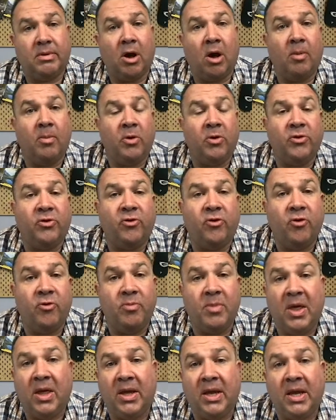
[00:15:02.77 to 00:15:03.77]
almost 2
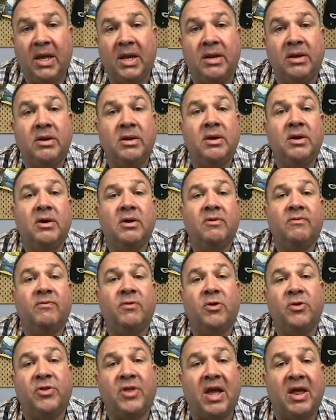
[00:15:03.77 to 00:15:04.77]
million
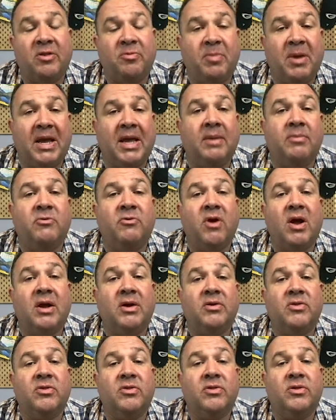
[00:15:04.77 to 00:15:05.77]
full-size pickup
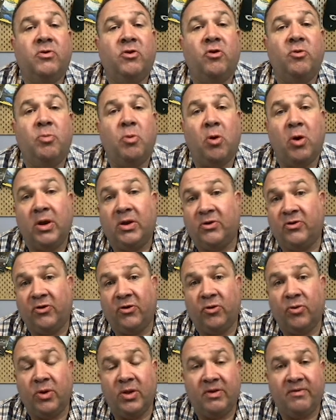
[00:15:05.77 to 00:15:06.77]
trucks,
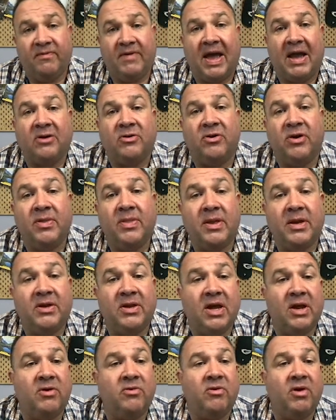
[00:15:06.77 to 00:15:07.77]
2.2 when you factor in the
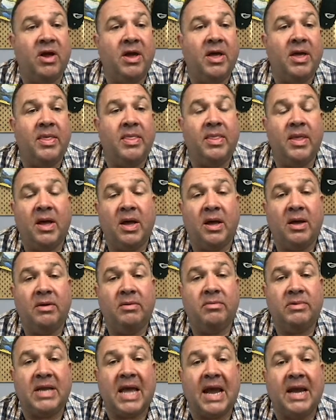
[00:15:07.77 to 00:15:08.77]
Tundra and the
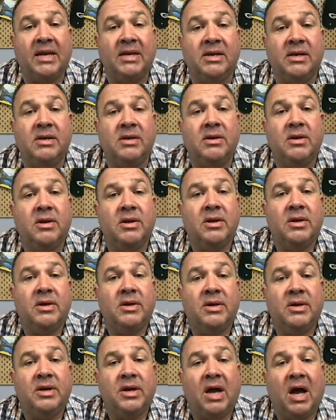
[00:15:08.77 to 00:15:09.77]
Titan,
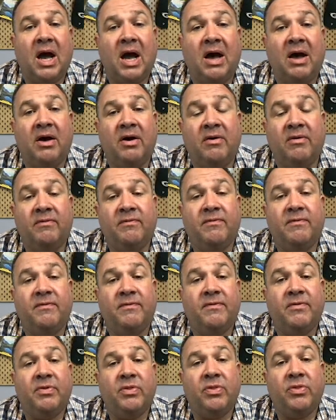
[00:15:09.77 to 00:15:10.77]
of
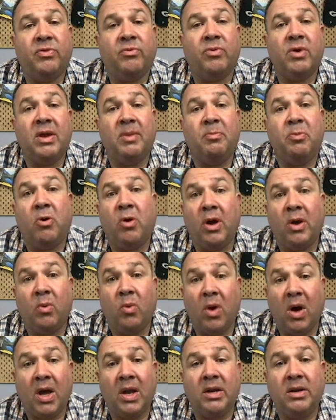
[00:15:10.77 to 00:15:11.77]

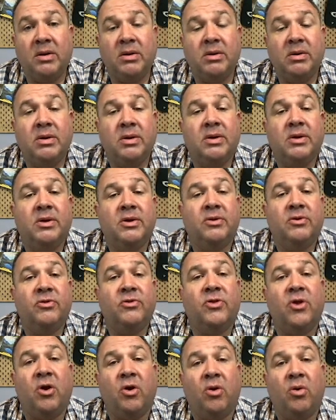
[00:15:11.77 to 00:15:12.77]
3.1.
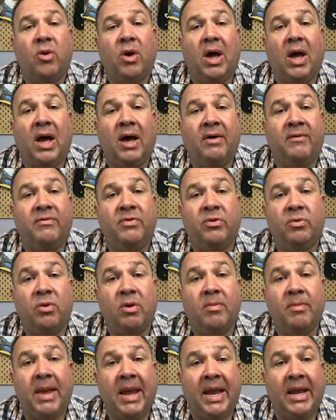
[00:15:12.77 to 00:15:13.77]
So of the
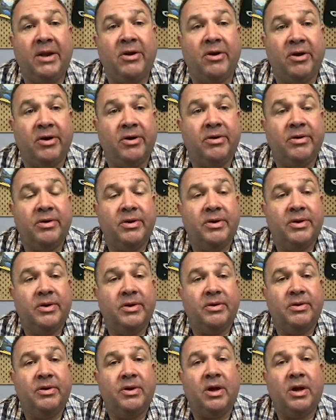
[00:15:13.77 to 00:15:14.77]
remainder,
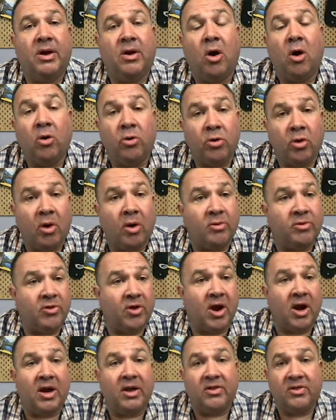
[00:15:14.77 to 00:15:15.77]

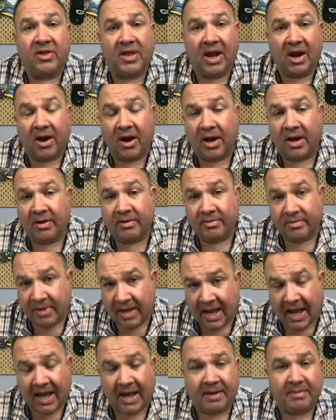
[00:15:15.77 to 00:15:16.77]
Sierra.
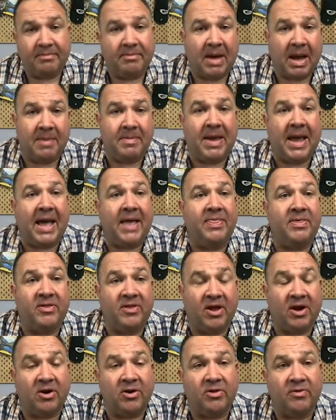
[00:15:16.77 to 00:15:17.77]
Yeah, my bad.
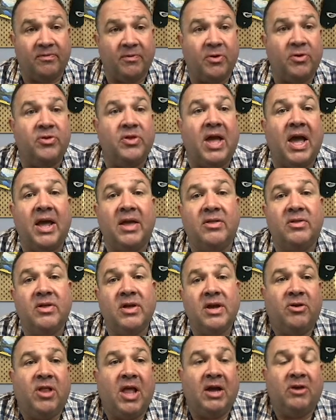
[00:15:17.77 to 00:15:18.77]
Sierra's a full-size
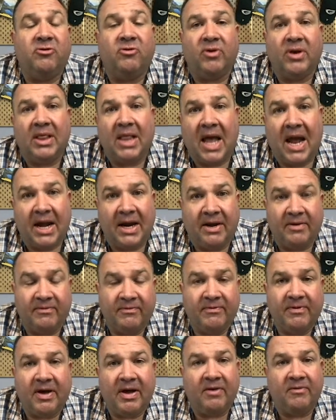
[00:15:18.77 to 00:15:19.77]
luxury line
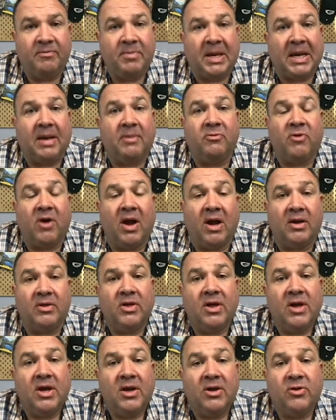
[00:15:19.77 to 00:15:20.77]
of pickup trucks.
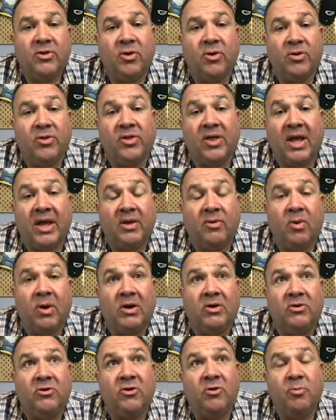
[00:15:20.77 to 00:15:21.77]
So it's like,
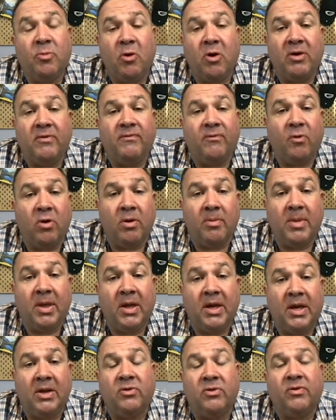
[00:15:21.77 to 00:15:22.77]
2.4
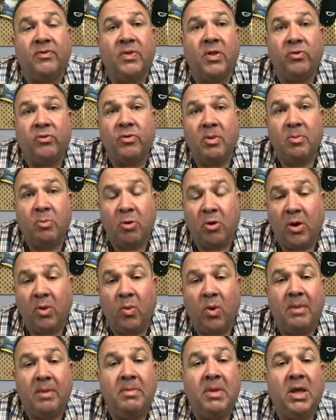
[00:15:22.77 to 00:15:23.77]
million. So the
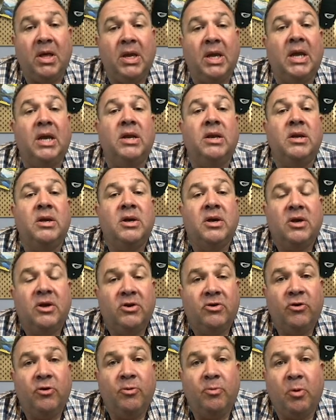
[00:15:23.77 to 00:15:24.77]
3.1 million,
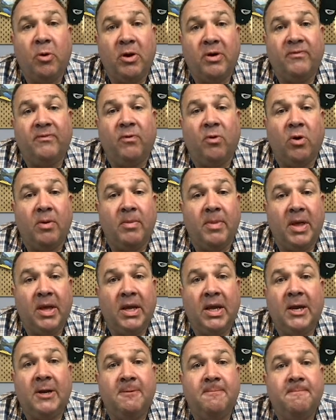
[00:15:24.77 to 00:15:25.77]
2.4
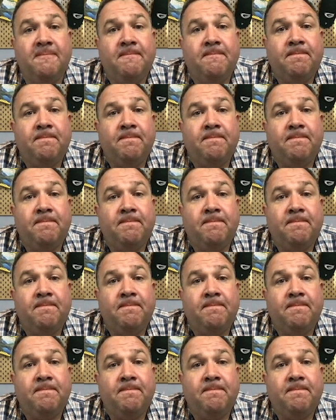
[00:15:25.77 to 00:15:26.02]
million